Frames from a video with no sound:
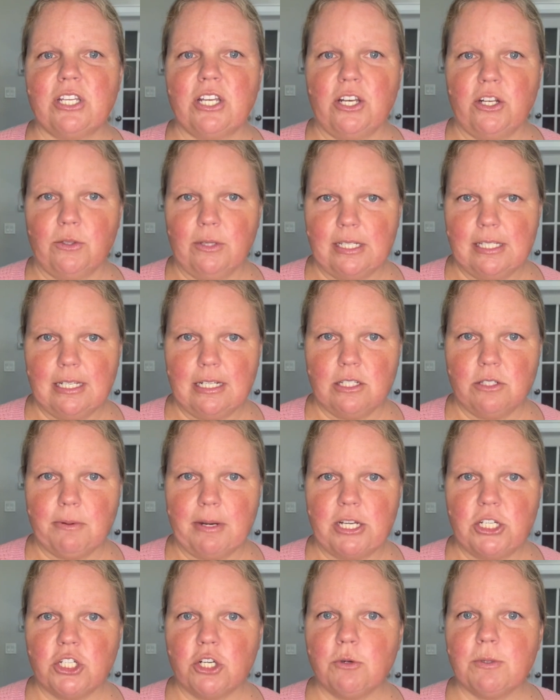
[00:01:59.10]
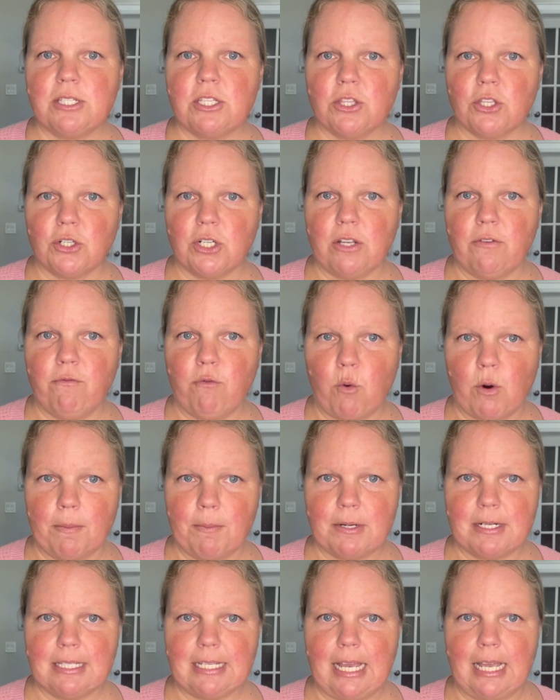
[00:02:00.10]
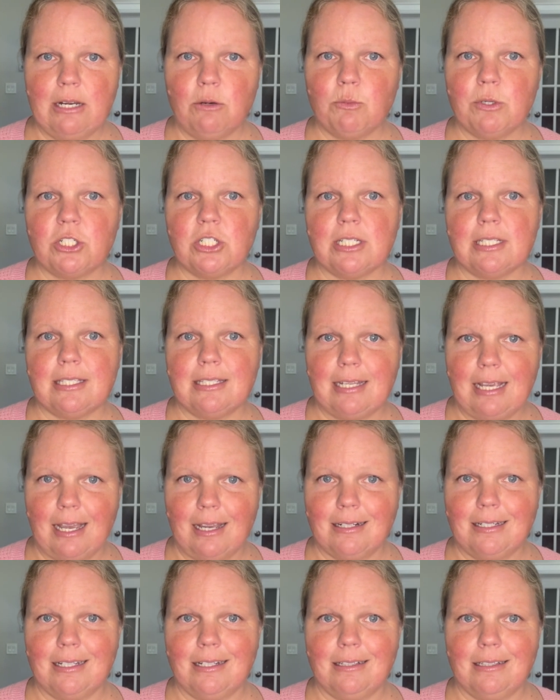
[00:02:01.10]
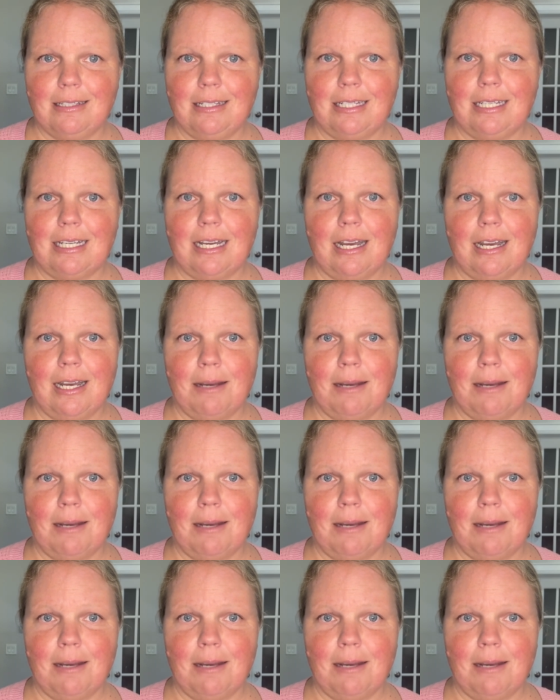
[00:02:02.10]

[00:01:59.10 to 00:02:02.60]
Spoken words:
to new listings ratio was 34%, which is technically